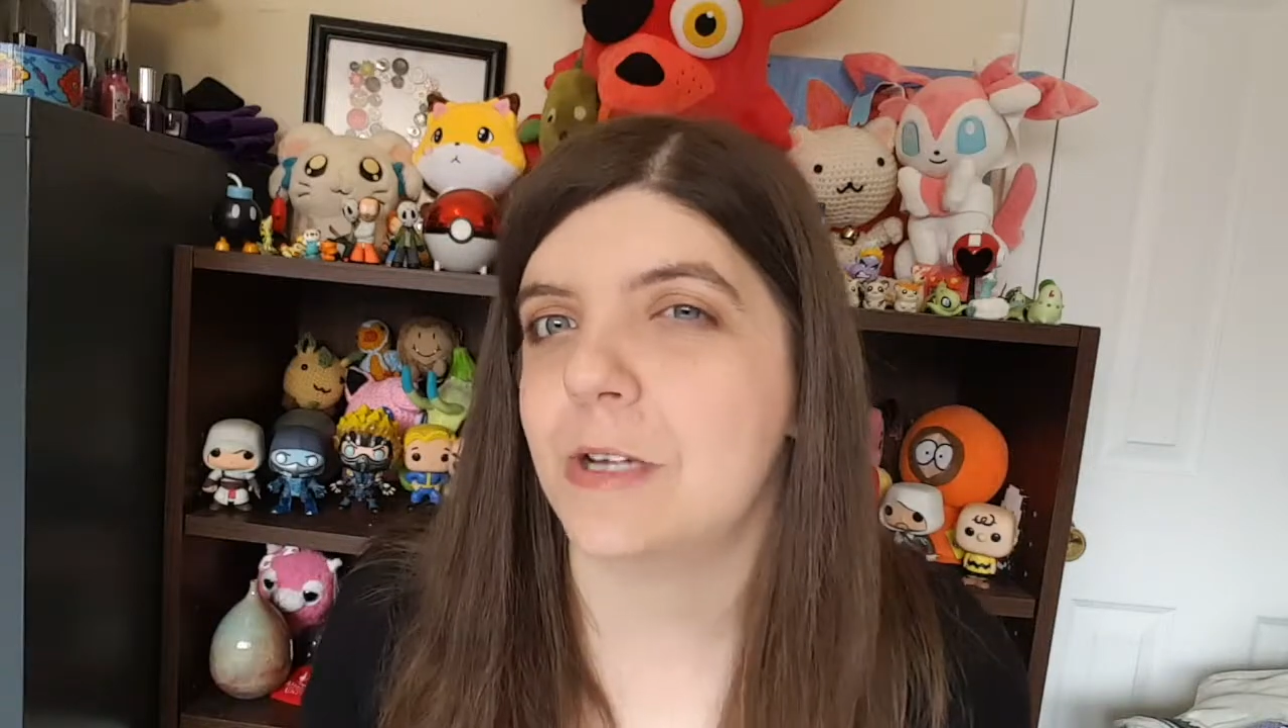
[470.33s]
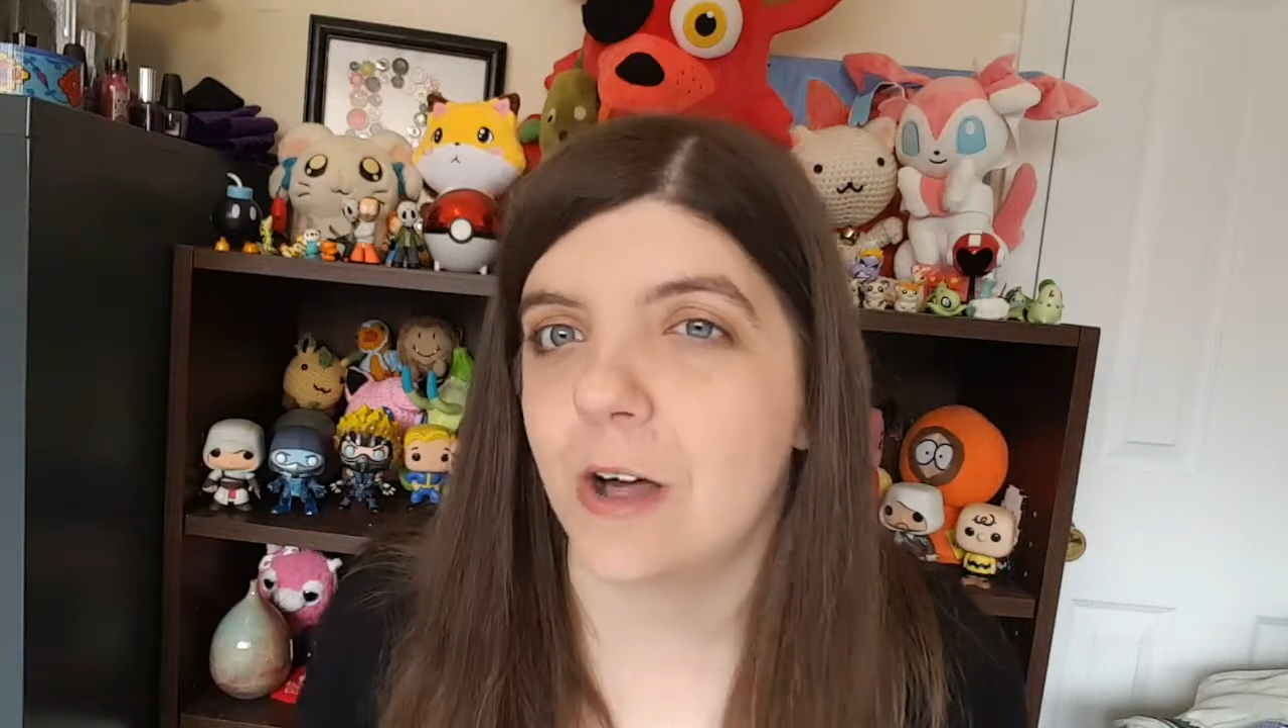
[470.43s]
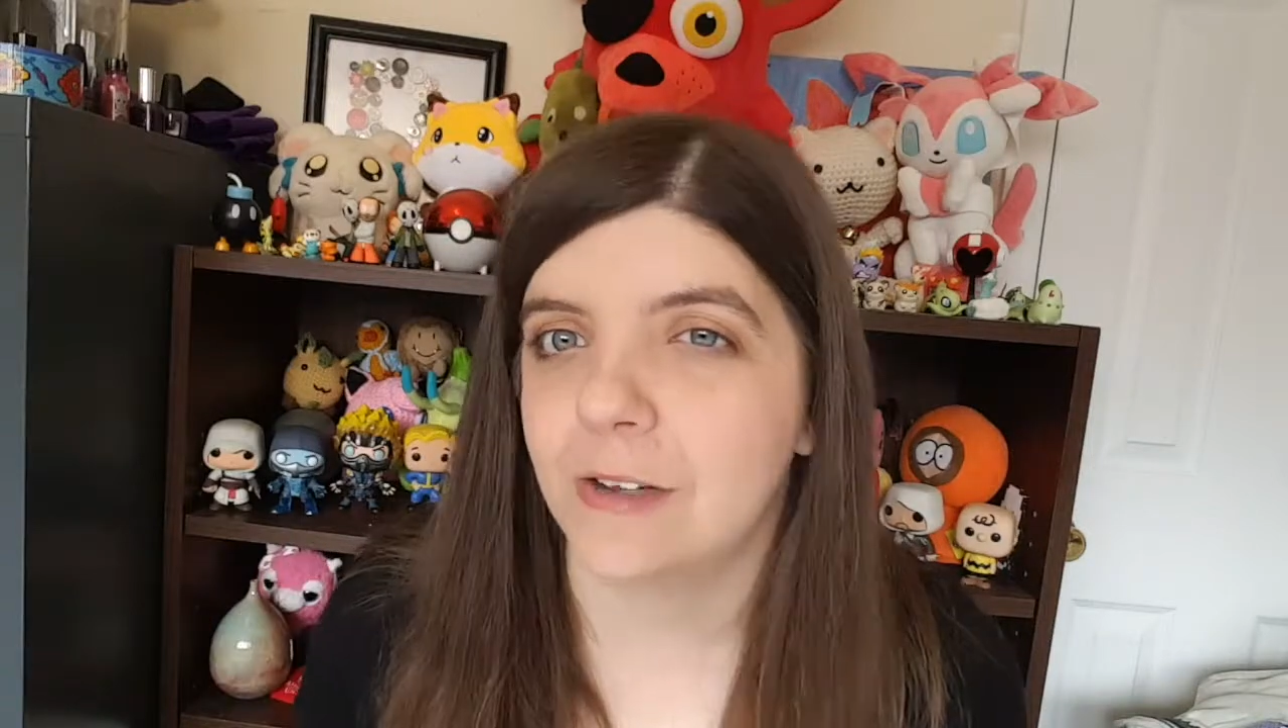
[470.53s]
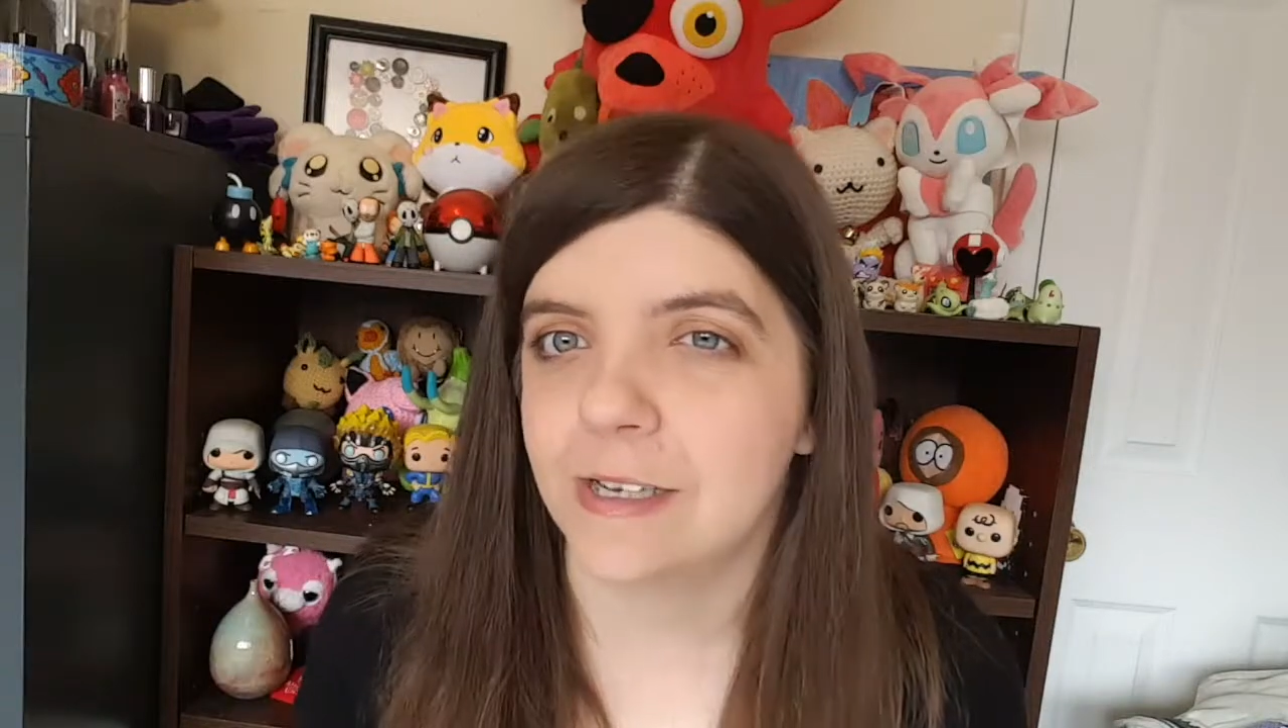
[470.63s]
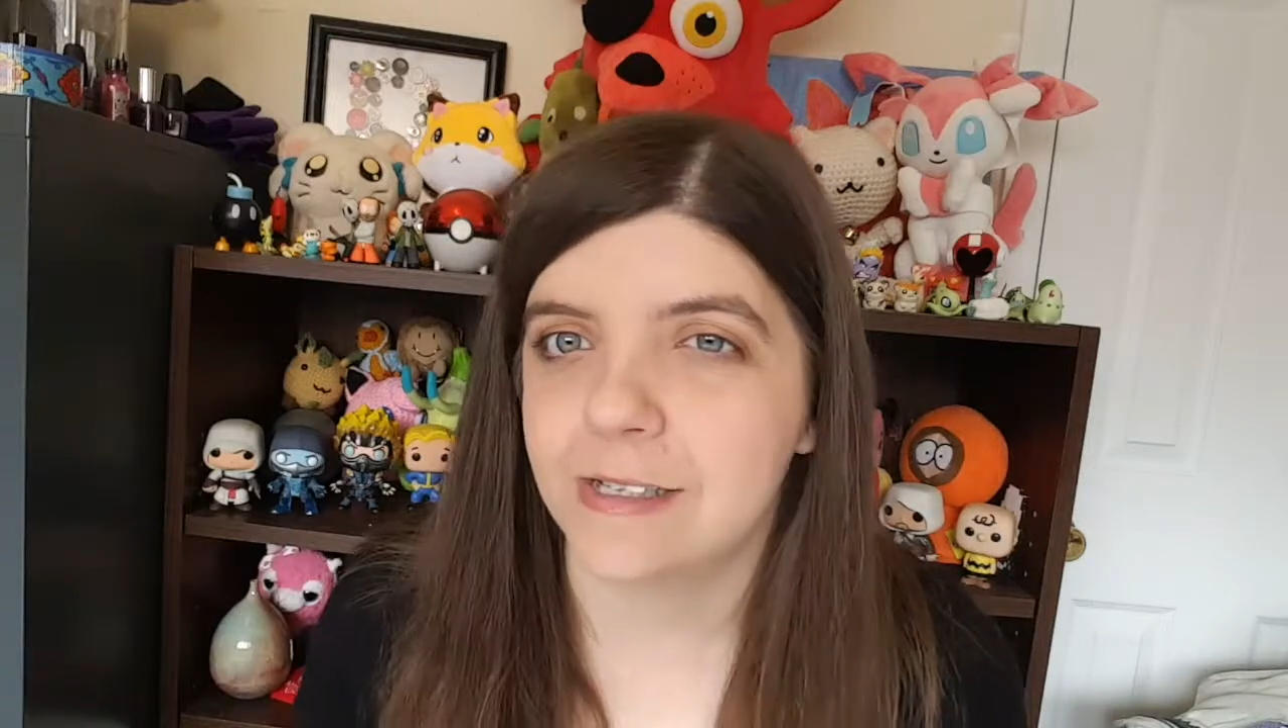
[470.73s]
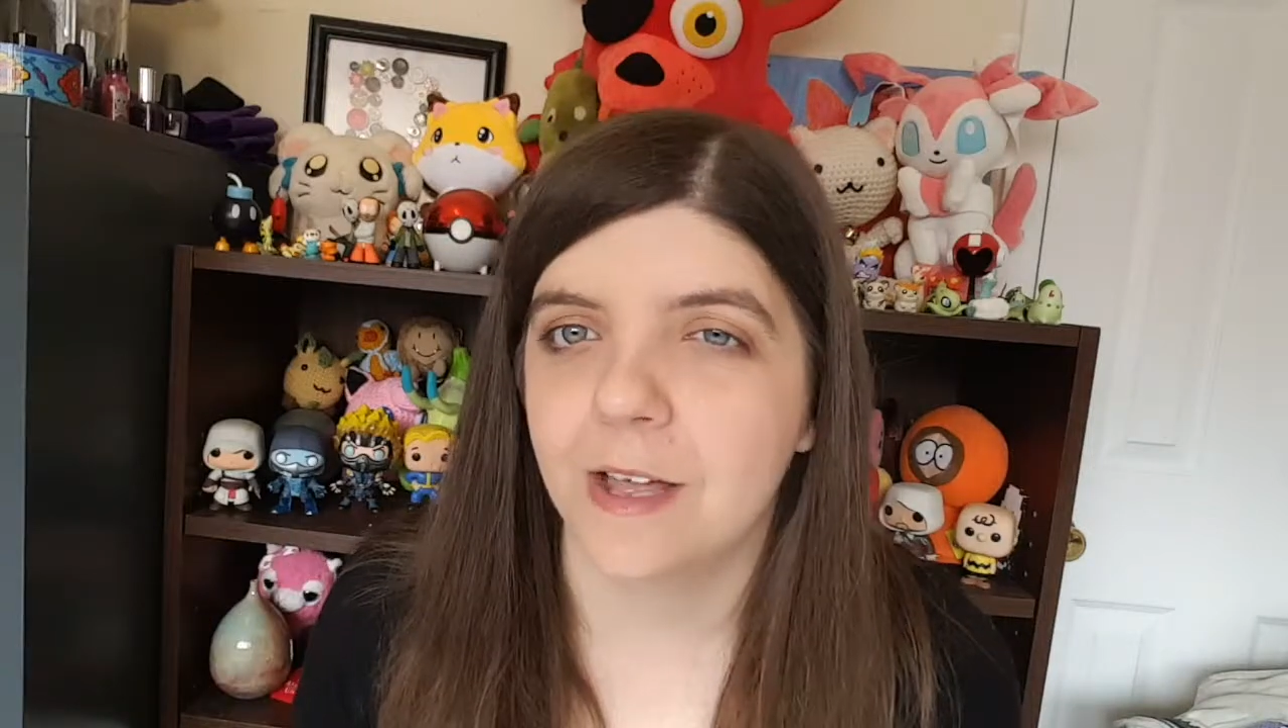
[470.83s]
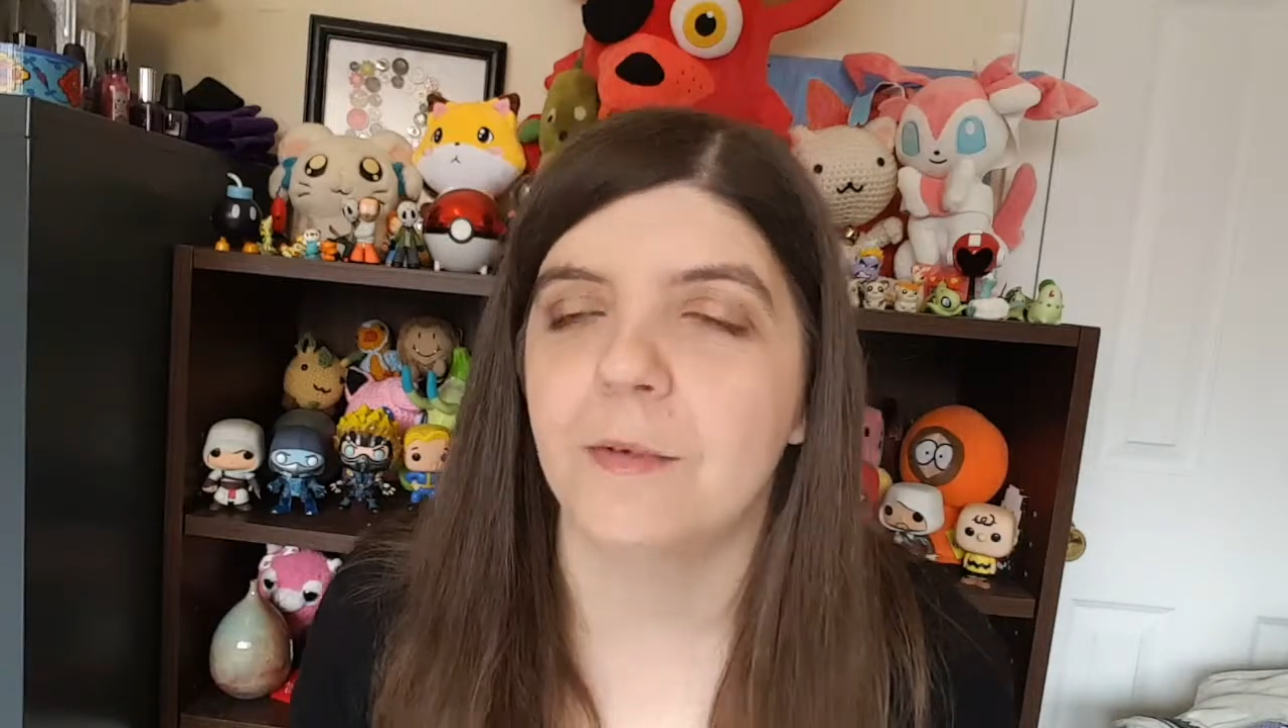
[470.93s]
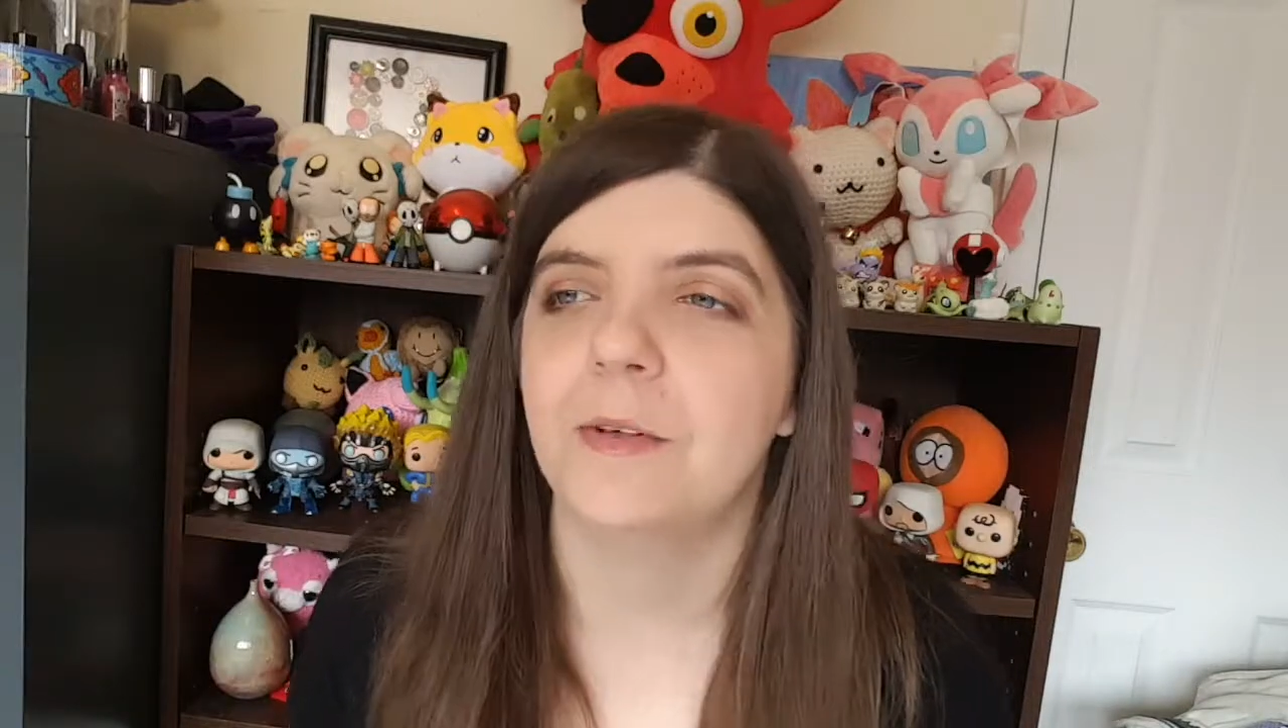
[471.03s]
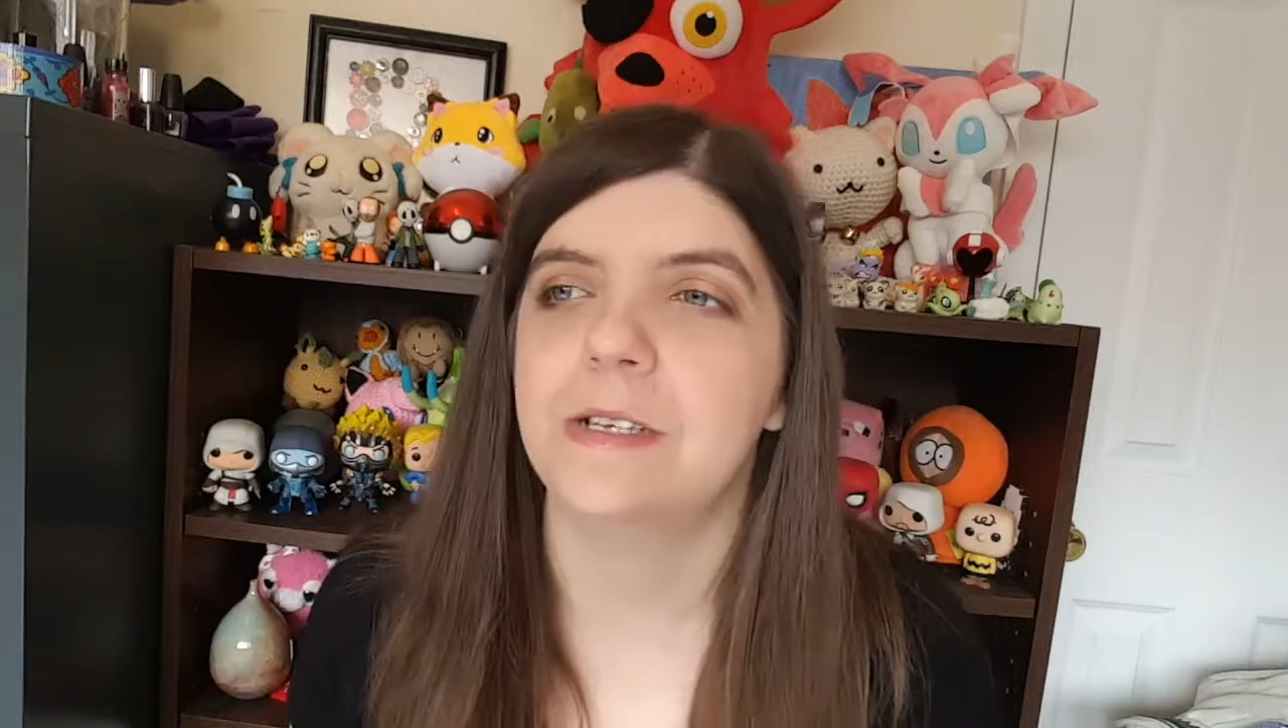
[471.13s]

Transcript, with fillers: tolerance level?